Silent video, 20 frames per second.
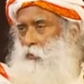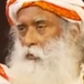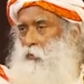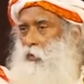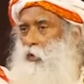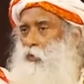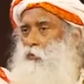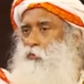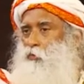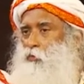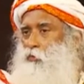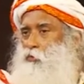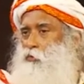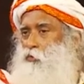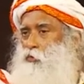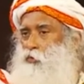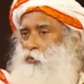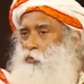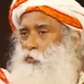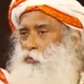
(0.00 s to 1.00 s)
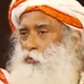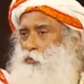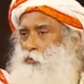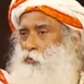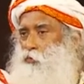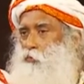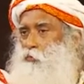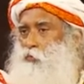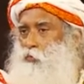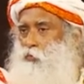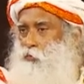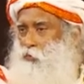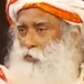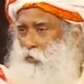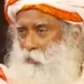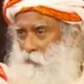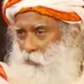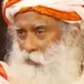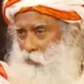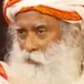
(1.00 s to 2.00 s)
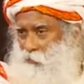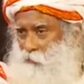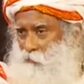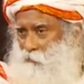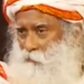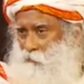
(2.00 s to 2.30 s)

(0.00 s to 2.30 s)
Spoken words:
or are you going to school to prove something?